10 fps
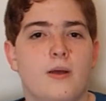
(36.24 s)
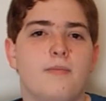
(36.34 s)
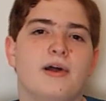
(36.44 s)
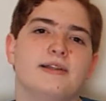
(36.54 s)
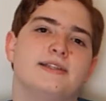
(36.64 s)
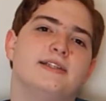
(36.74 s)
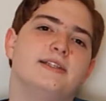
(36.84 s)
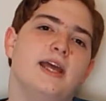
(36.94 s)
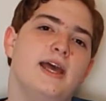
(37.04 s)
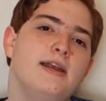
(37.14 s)
but
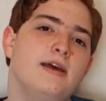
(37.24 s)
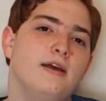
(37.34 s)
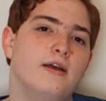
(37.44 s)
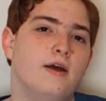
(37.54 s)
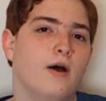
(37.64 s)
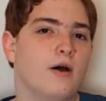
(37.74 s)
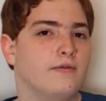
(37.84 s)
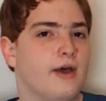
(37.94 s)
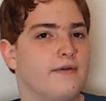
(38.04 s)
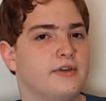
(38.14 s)
instead
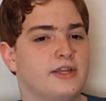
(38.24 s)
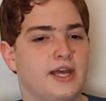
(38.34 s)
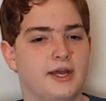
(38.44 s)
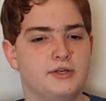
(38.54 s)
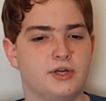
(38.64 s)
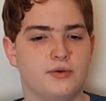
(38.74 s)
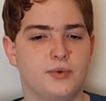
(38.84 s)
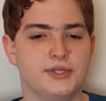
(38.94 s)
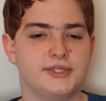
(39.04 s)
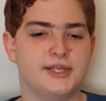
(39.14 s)
of having the Edge on
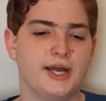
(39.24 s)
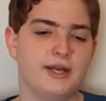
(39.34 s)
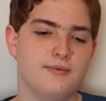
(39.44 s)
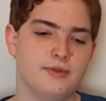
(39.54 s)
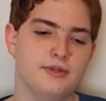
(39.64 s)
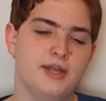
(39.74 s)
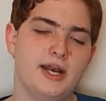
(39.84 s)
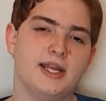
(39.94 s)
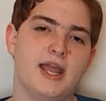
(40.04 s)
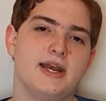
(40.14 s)
one side with
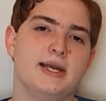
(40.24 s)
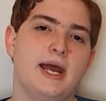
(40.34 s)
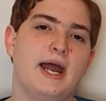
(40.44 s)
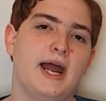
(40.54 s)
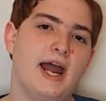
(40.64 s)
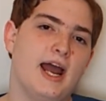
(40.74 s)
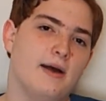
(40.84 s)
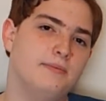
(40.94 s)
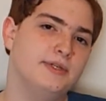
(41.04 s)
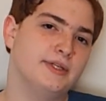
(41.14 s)
dedicated
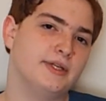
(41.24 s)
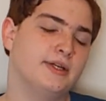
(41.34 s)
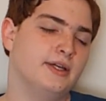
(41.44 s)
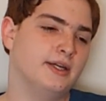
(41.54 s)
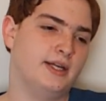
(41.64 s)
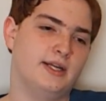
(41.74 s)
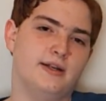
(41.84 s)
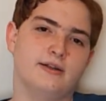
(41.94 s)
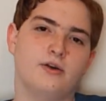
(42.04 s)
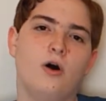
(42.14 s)
apps in
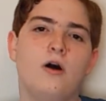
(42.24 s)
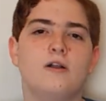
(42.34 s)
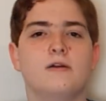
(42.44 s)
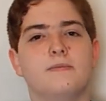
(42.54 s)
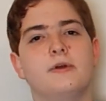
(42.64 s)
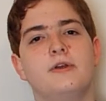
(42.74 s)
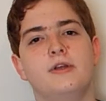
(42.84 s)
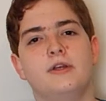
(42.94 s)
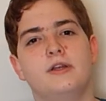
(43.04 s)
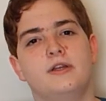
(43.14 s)
a column
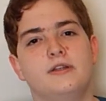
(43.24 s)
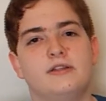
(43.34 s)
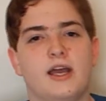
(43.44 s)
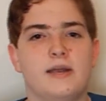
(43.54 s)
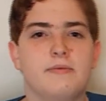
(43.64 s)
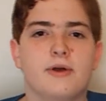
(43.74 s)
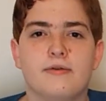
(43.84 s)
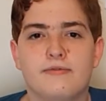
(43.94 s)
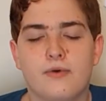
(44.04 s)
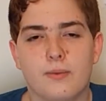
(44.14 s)
type
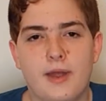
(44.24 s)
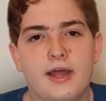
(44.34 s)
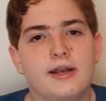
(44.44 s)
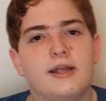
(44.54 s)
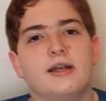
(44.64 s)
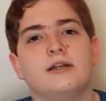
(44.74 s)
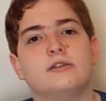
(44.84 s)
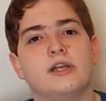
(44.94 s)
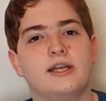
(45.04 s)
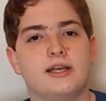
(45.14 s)
of format,
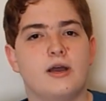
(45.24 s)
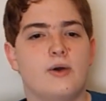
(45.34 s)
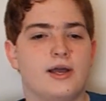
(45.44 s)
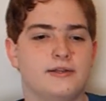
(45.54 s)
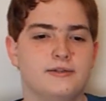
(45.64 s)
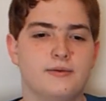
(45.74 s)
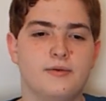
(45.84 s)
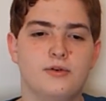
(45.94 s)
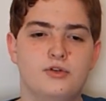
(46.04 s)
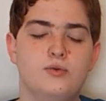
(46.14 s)
it now has
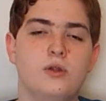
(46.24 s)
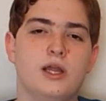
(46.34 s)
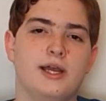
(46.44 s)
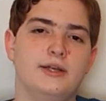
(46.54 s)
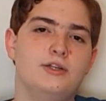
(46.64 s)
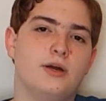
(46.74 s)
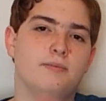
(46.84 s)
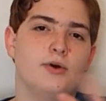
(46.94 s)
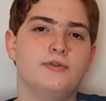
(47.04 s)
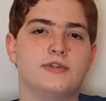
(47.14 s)
a dual edge on
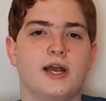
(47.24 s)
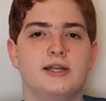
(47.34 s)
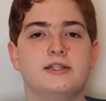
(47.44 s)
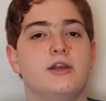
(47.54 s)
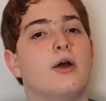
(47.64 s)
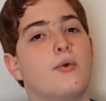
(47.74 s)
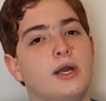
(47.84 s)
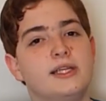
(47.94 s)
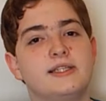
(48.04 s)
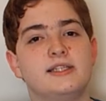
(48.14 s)
both sides, not
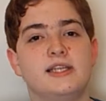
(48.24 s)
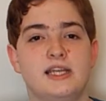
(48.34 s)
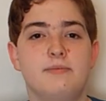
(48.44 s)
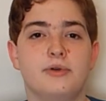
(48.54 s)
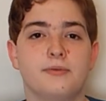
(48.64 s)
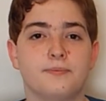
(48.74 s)
quite as steep